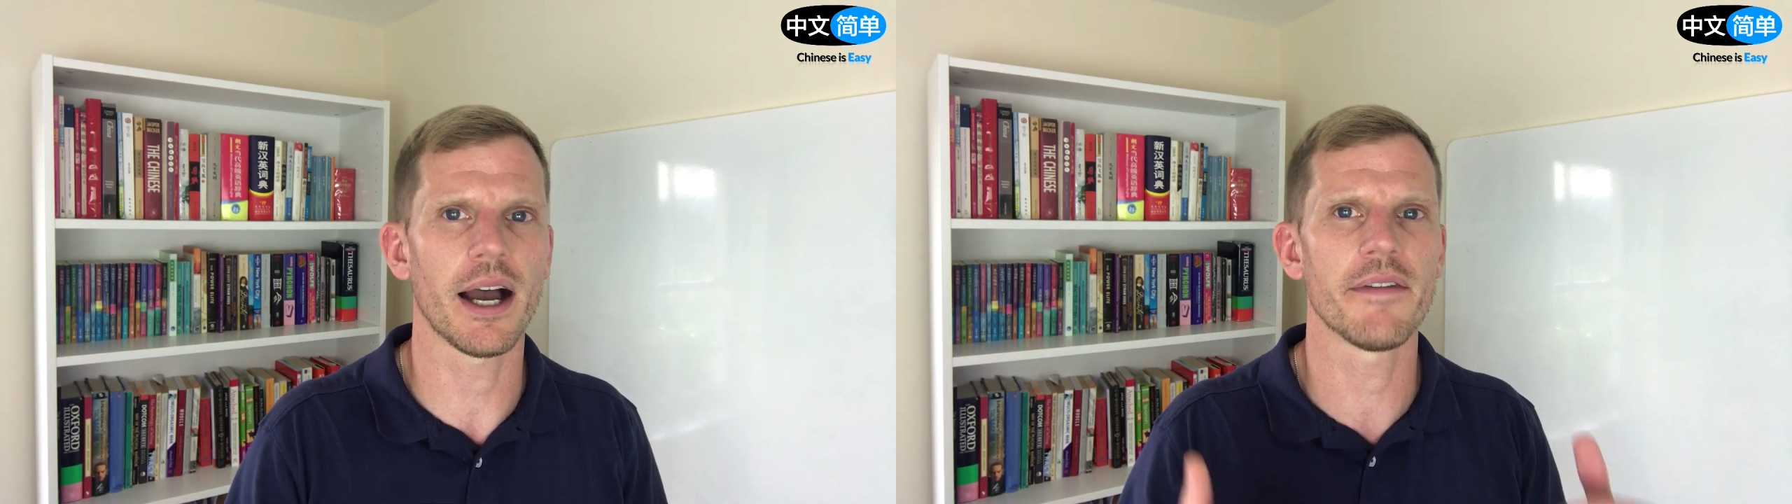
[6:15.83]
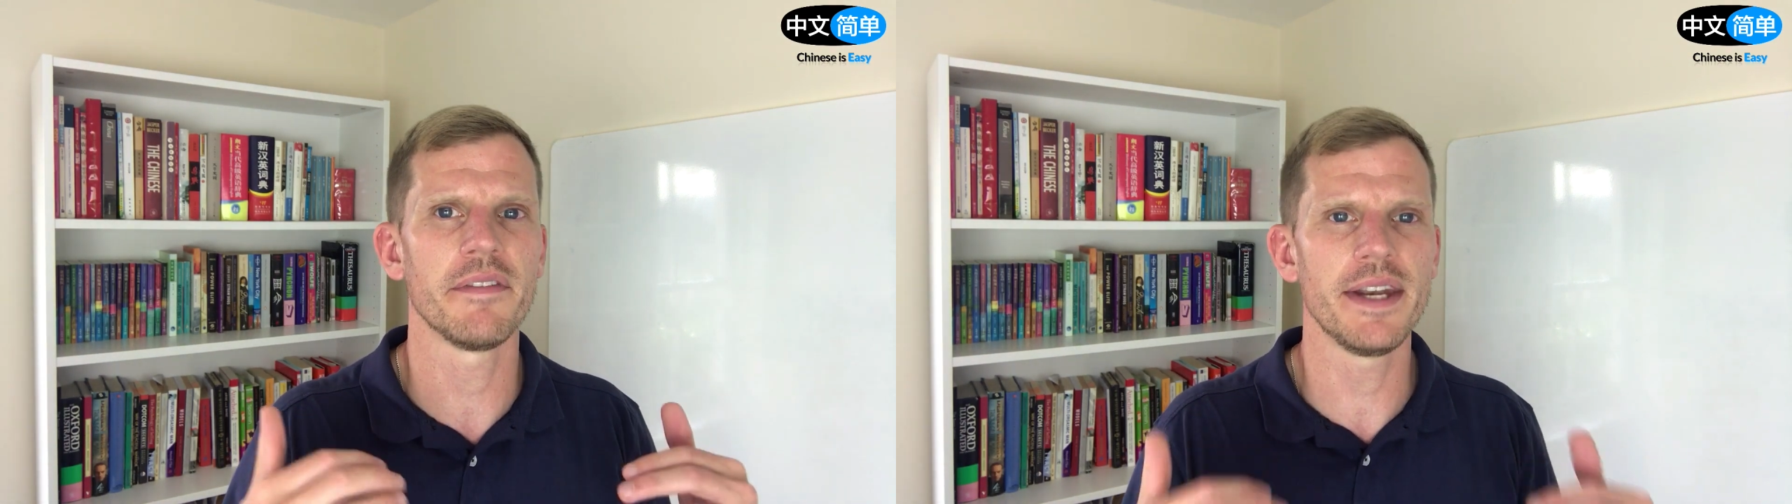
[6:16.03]

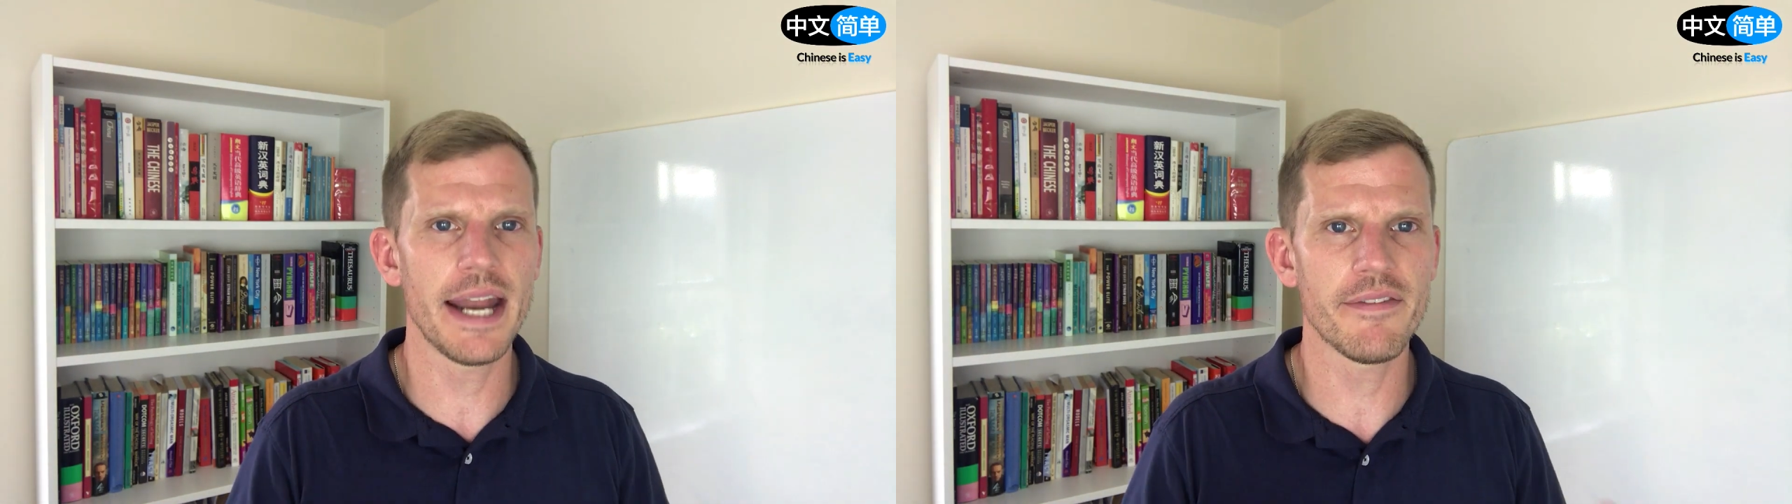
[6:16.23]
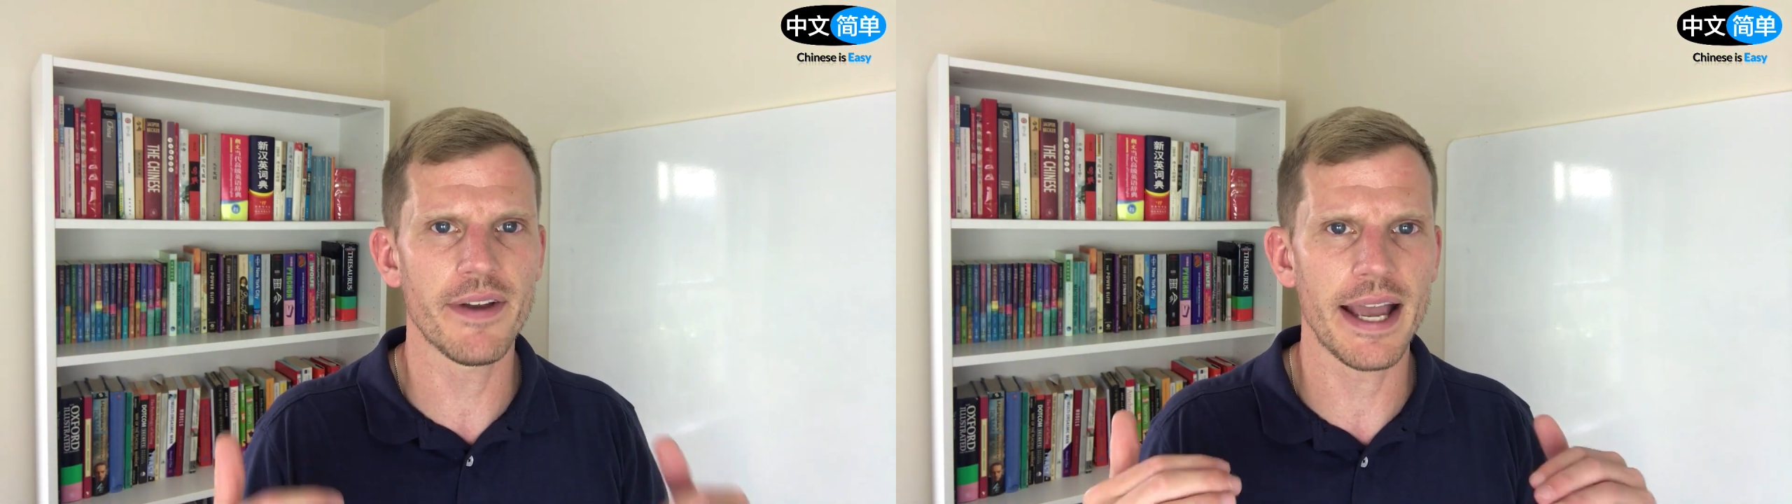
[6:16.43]
I've
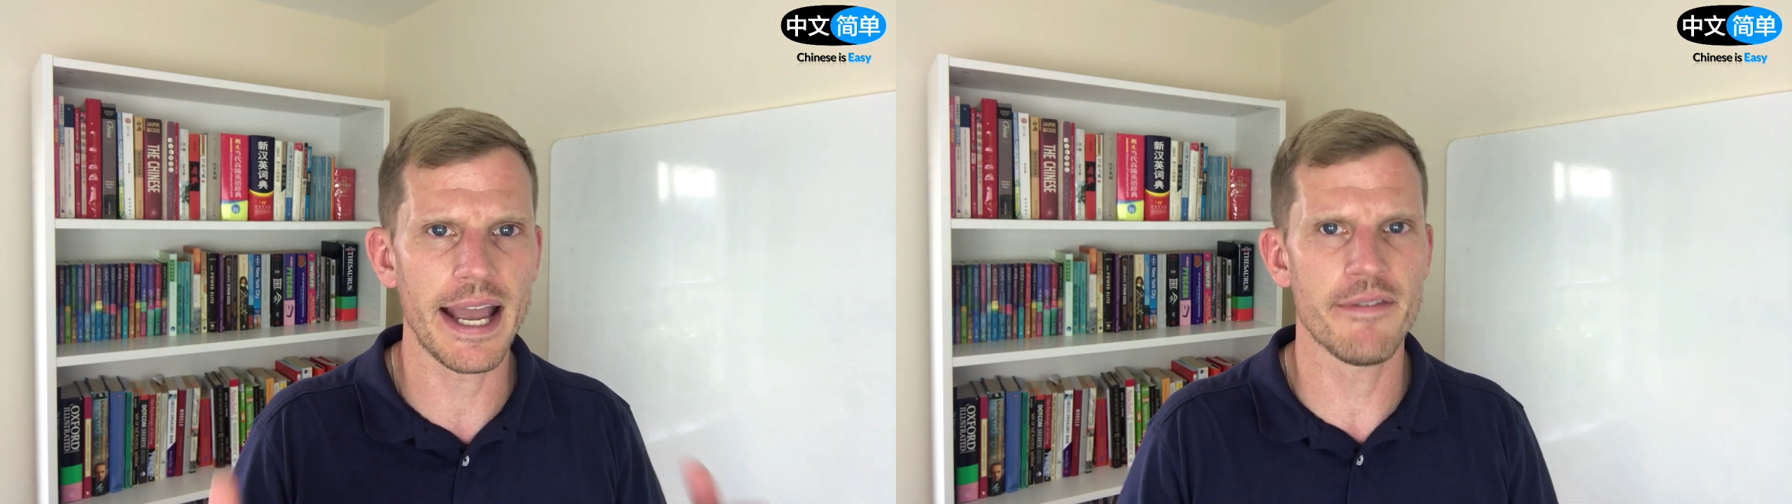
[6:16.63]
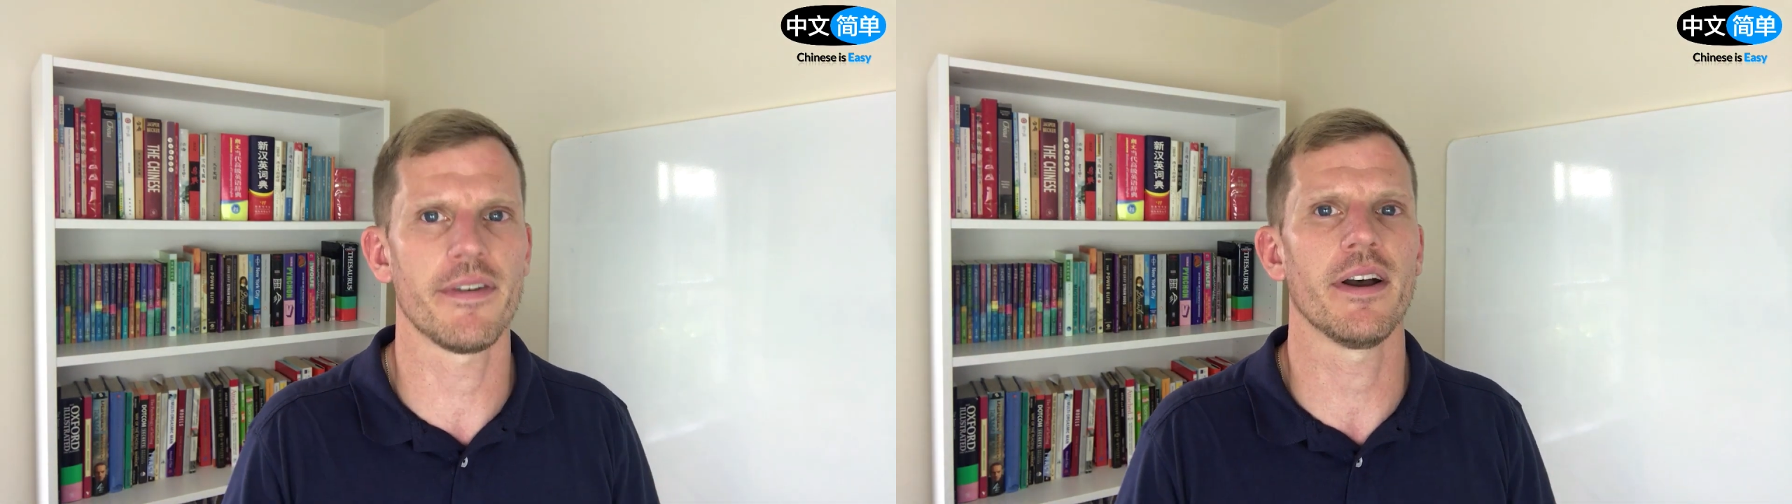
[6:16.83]
never
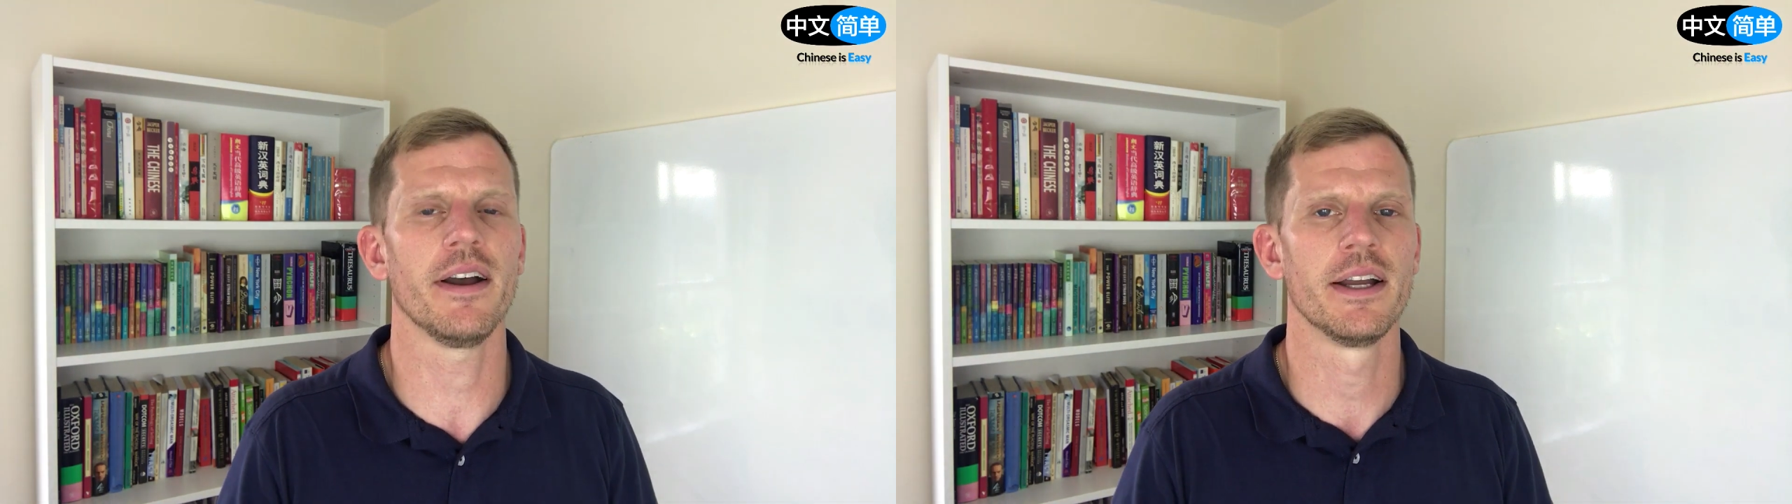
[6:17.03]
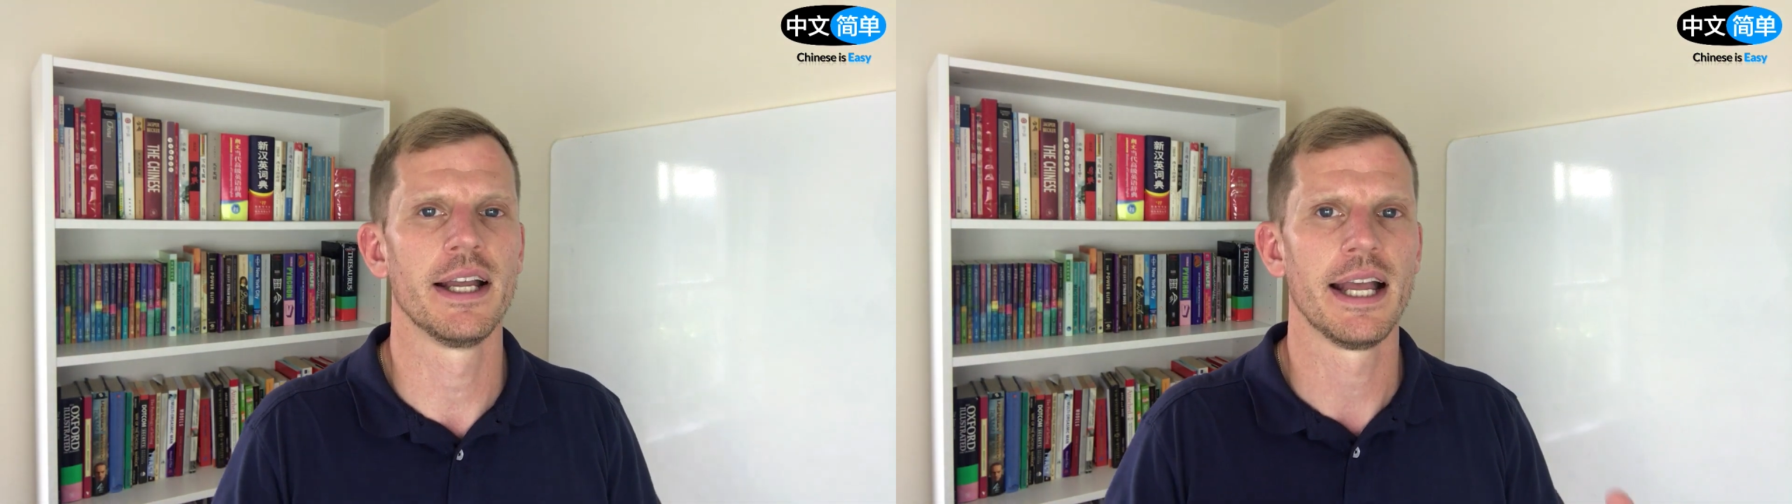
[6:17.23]
ever